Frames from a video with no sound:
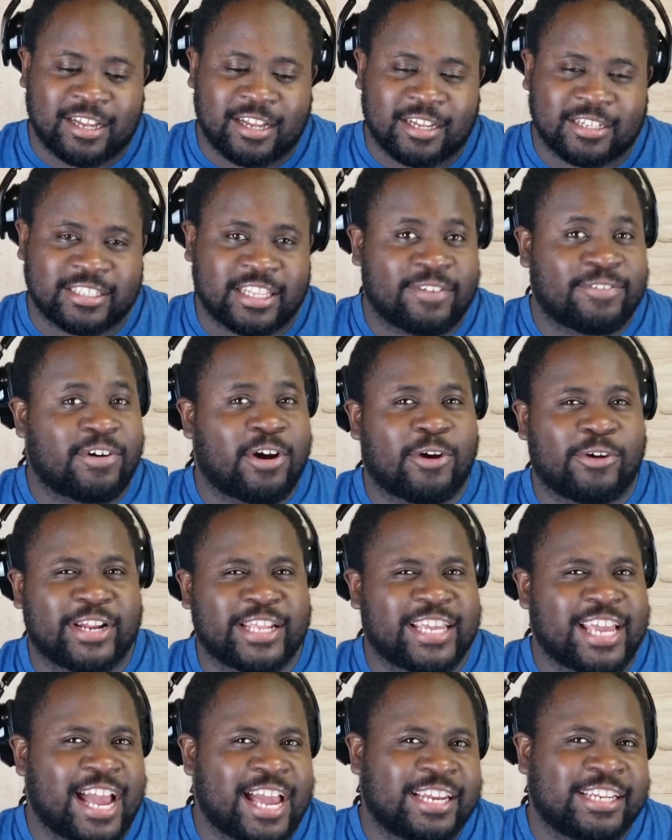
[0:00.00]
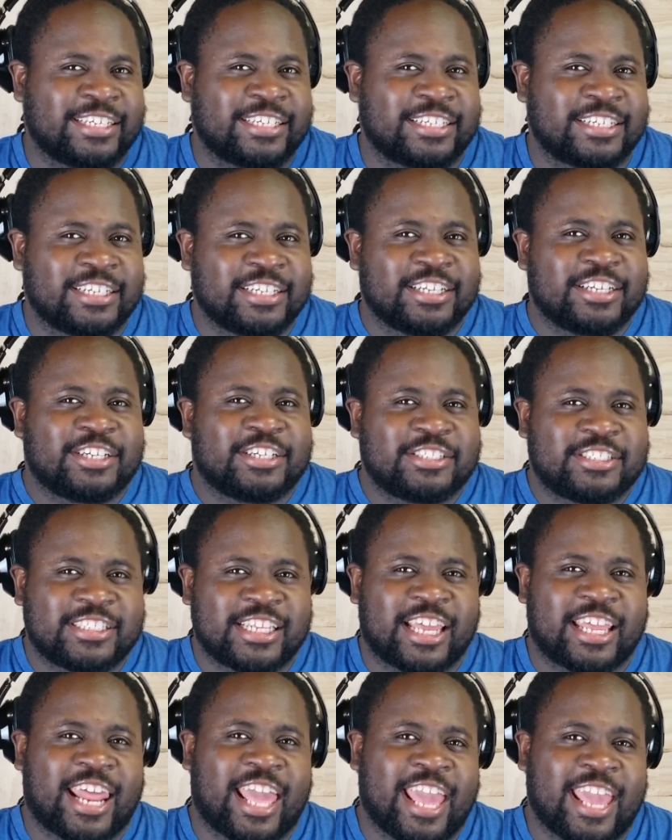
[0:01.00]
they've already kind of
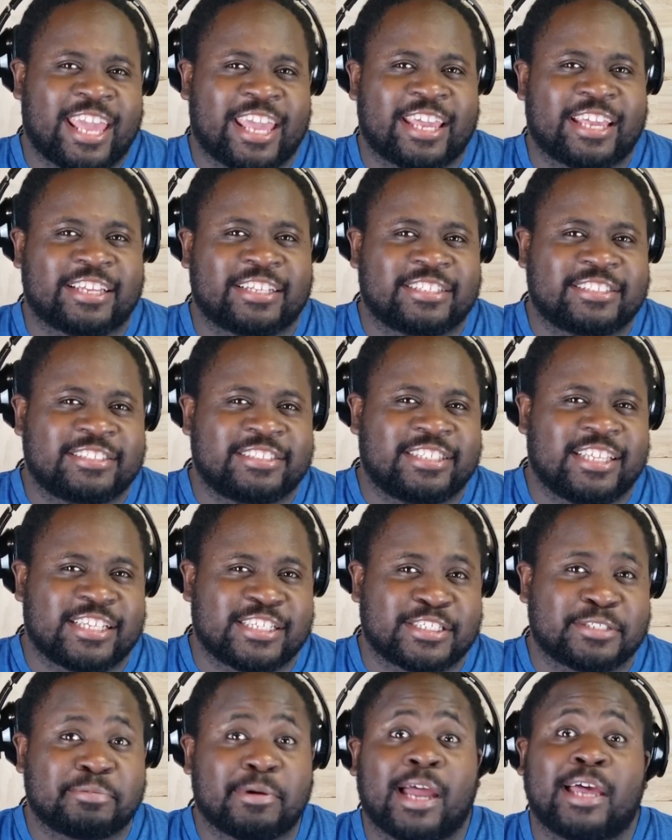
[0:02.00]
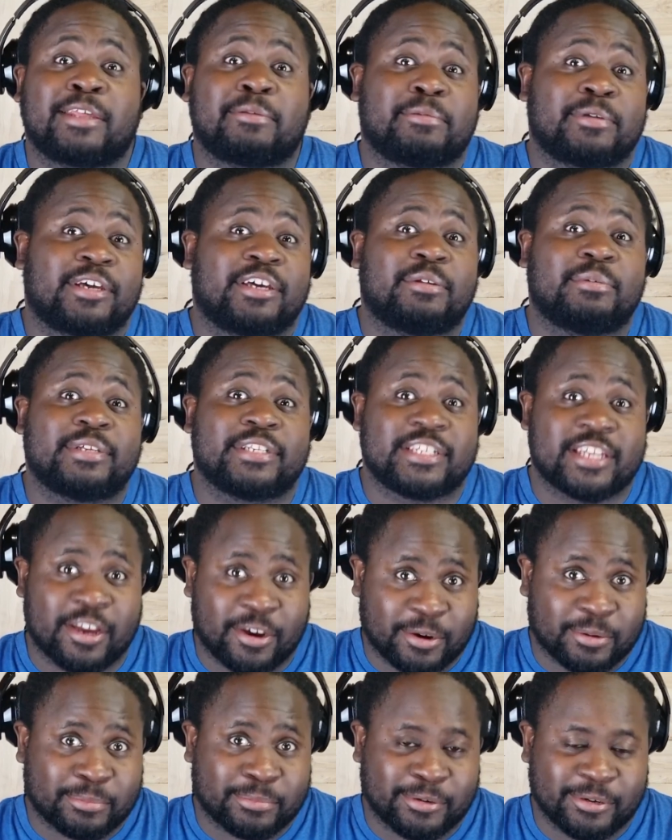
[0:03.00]
said, hey, this is probably going to be
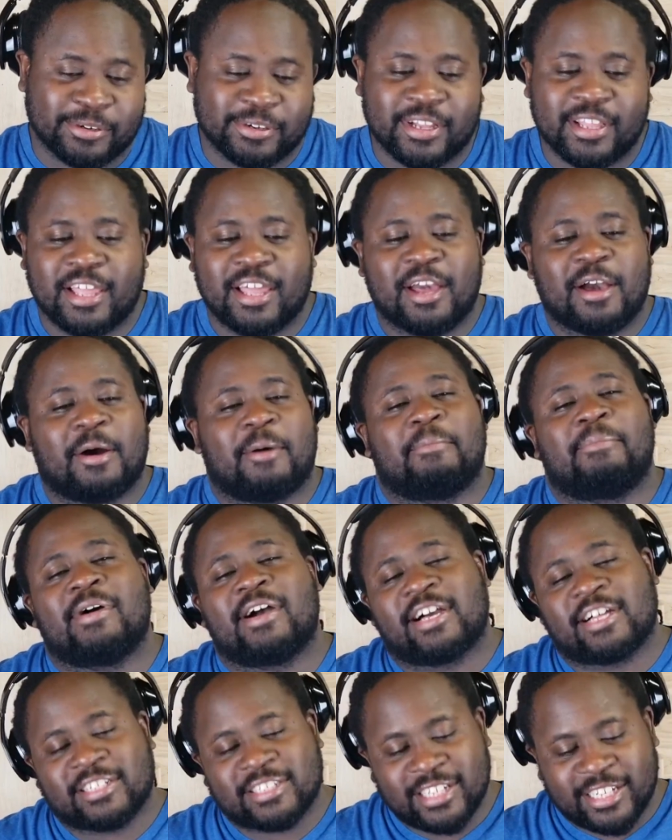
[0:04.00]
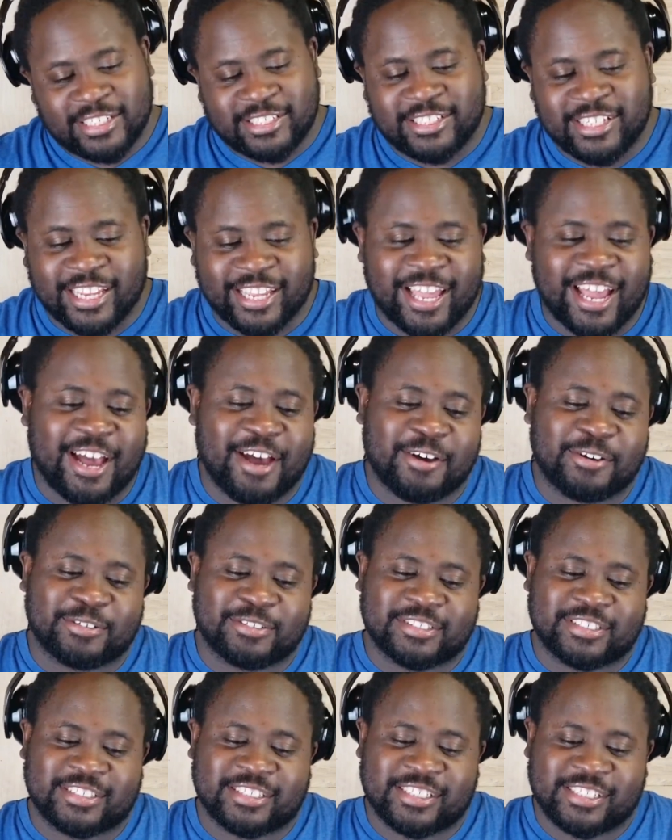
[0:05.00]
terrible. But let's check out
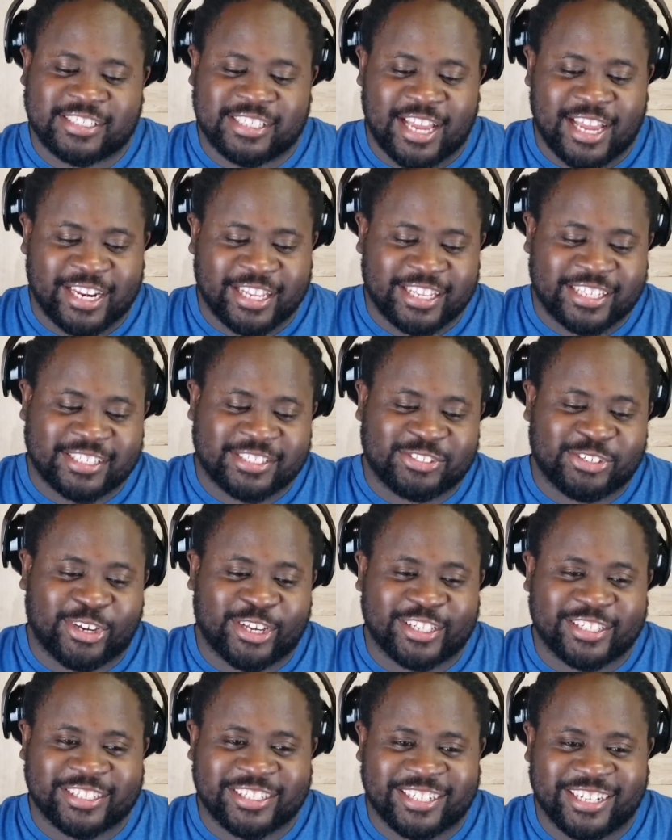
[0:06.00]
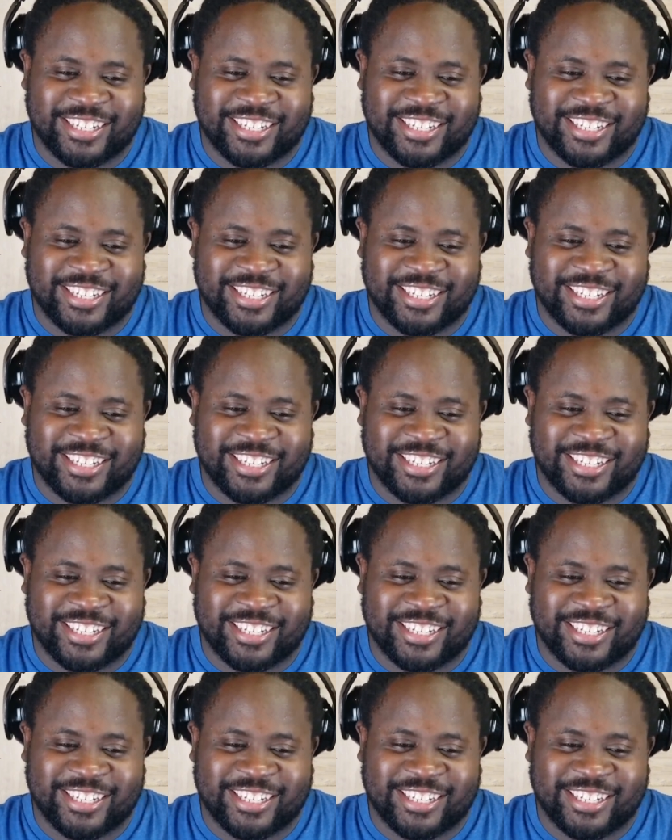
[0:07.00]
the Sonic trailer.